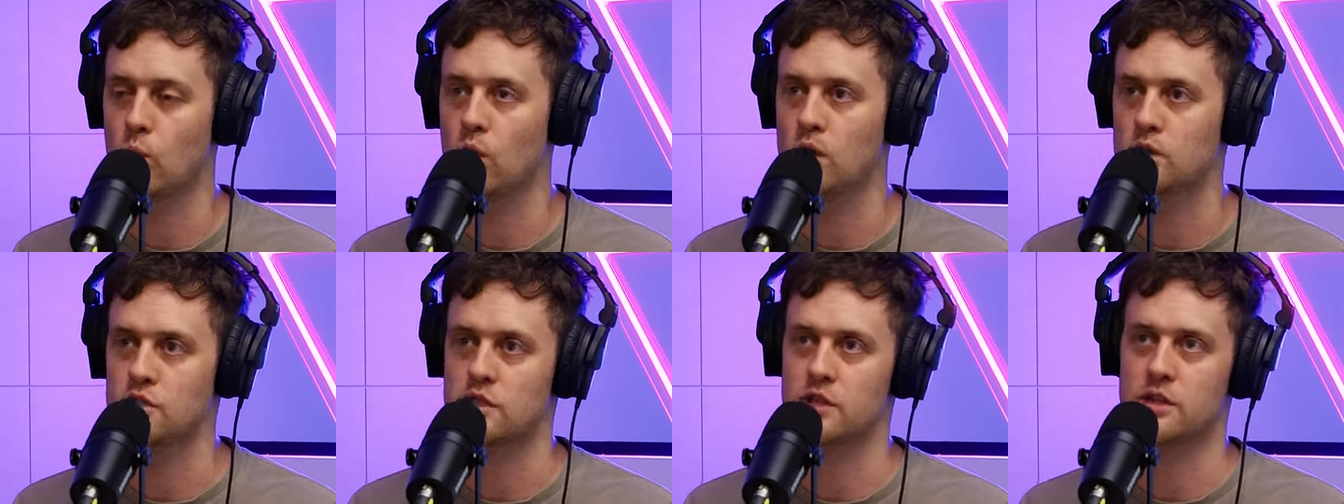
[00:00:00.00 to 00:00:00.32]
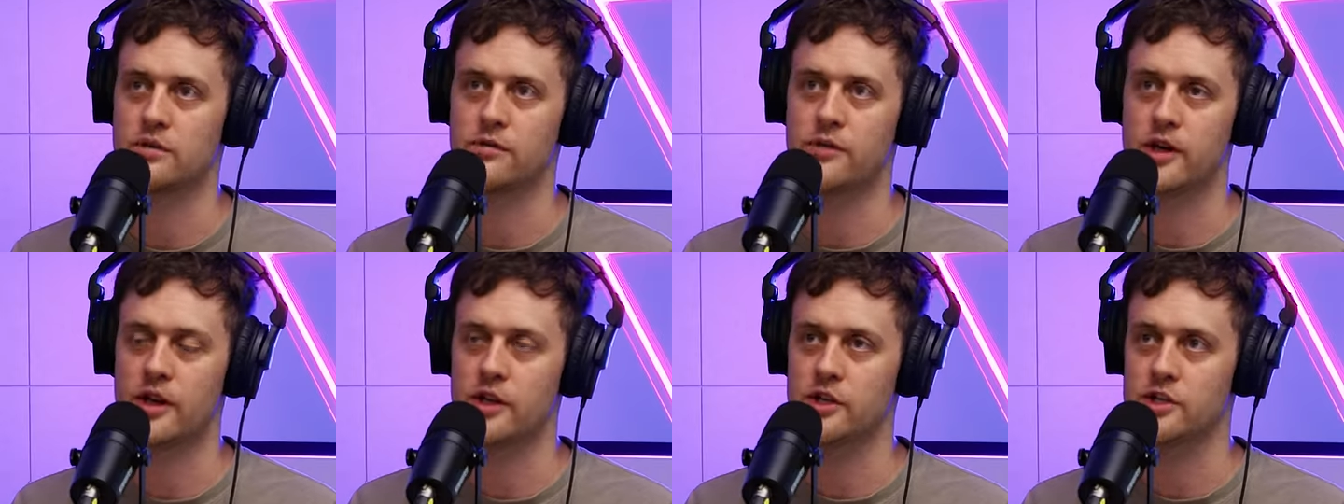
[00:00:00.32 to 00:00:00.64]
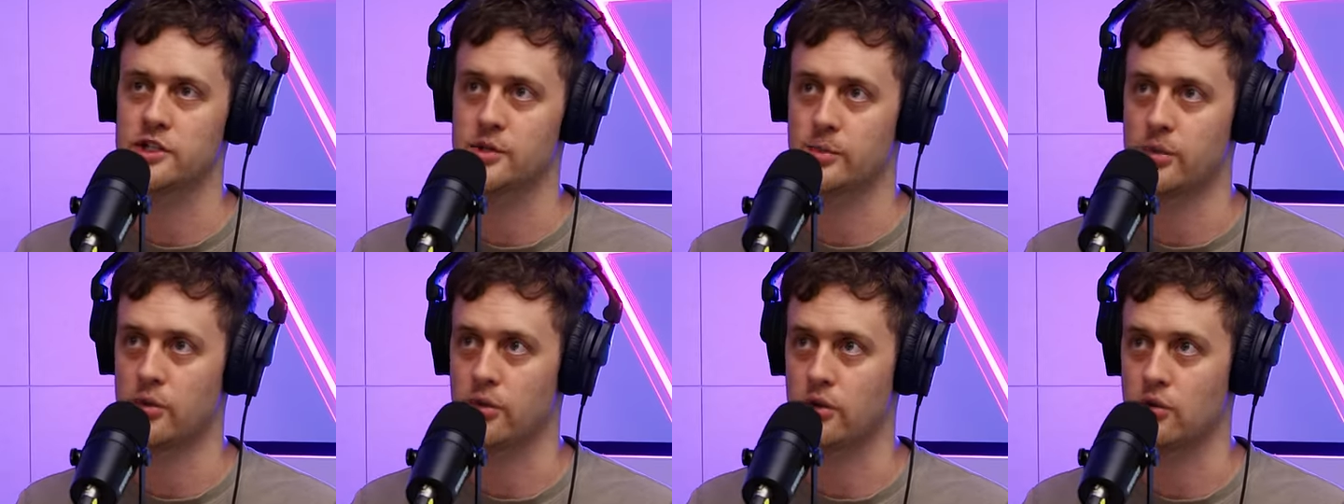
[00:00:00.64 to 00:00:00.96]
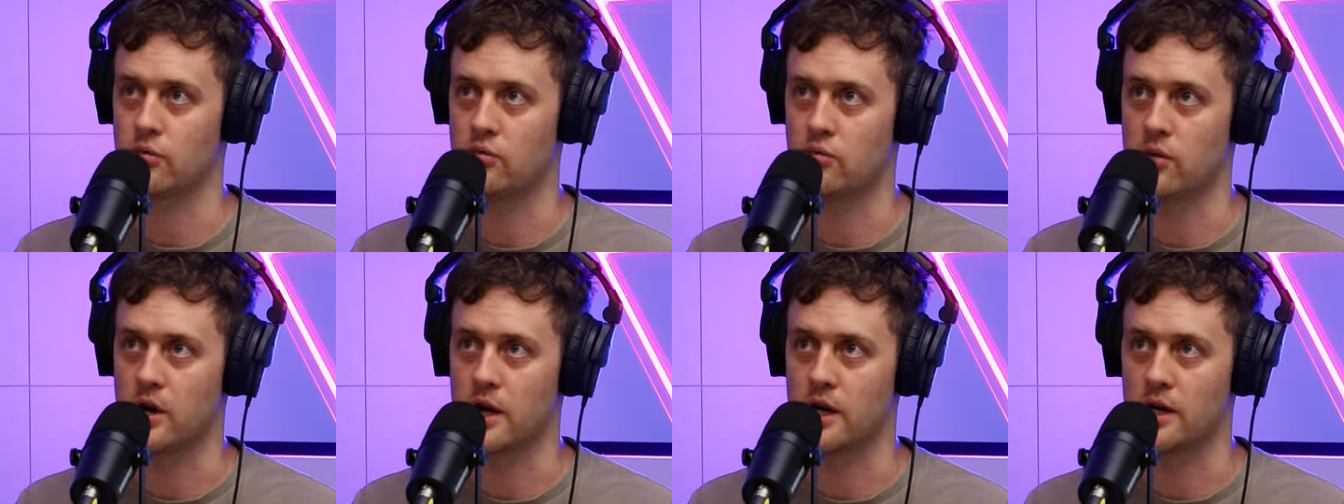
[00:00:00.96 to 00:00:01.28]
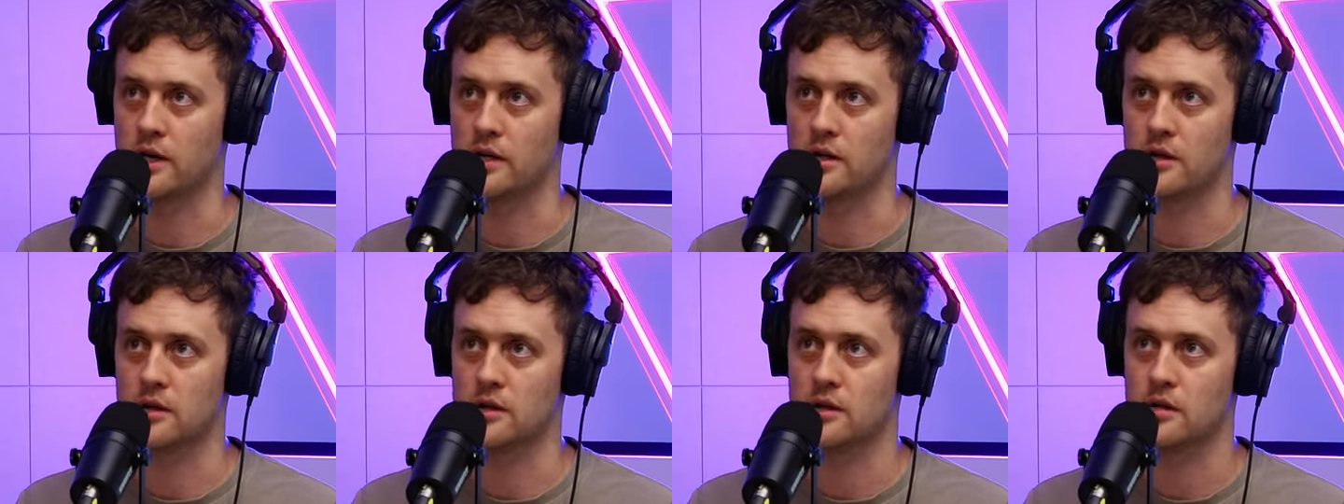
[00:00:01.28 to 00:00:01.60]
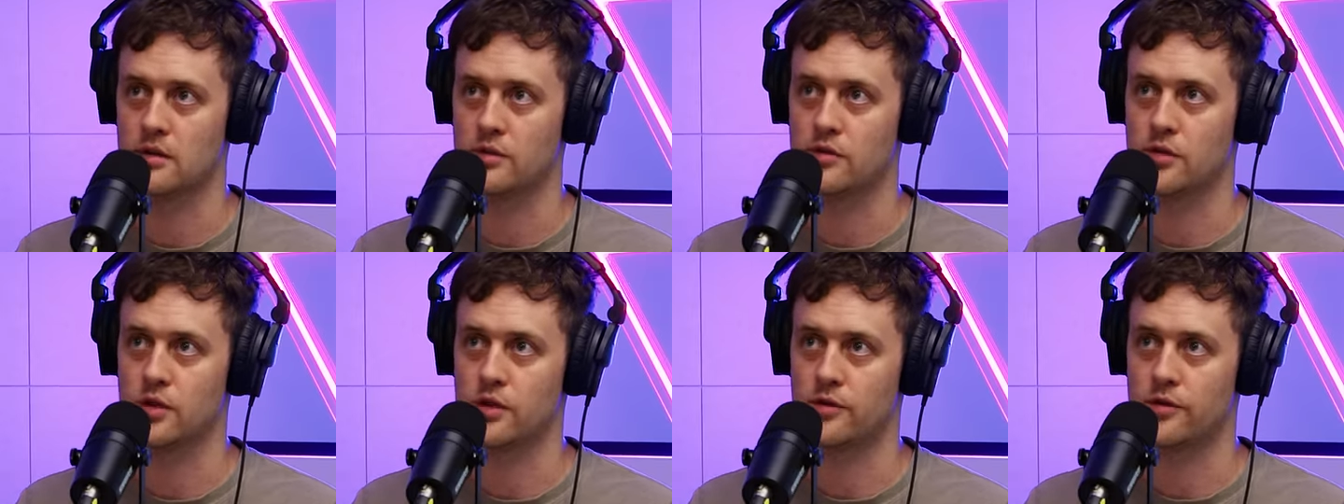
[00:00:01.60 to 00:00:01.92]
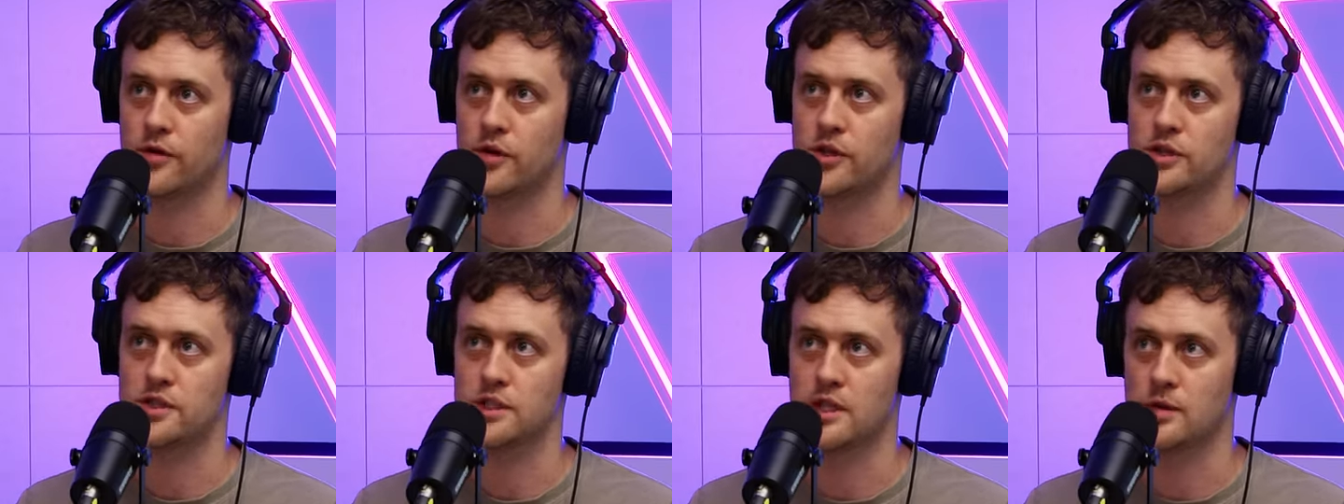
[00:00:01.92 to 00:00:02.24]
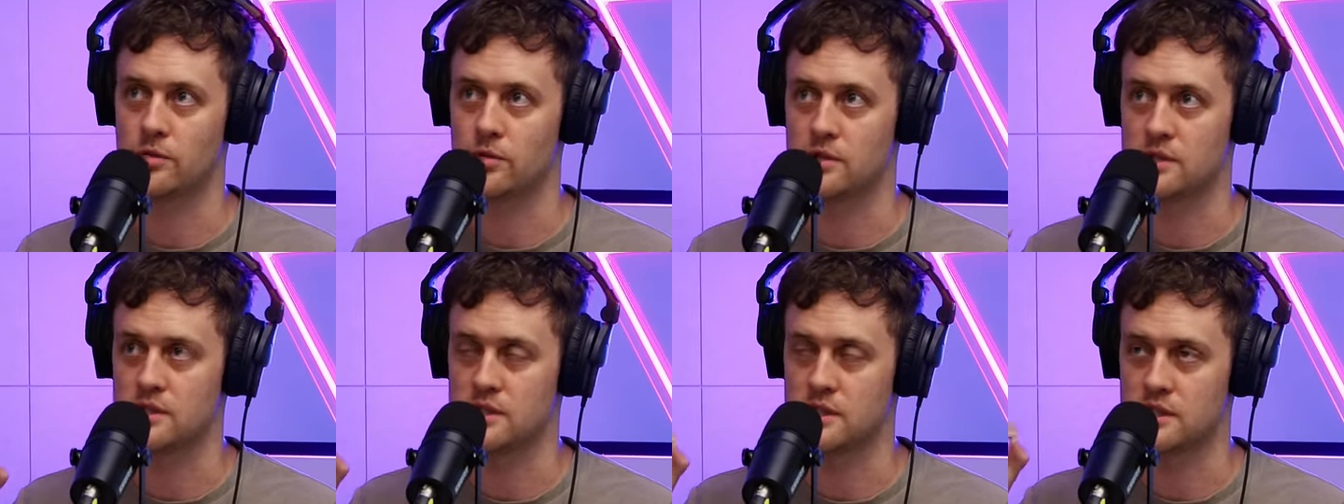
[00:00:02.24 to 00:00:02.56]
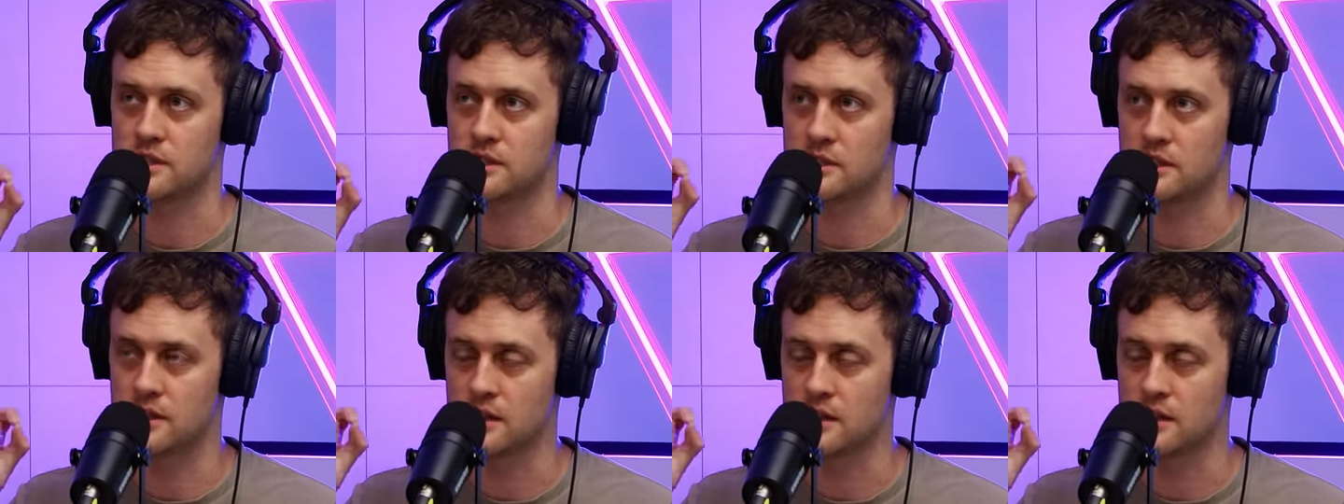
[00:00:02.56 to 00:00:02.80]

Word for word: Watching Fellowship of the Ring for the first time was the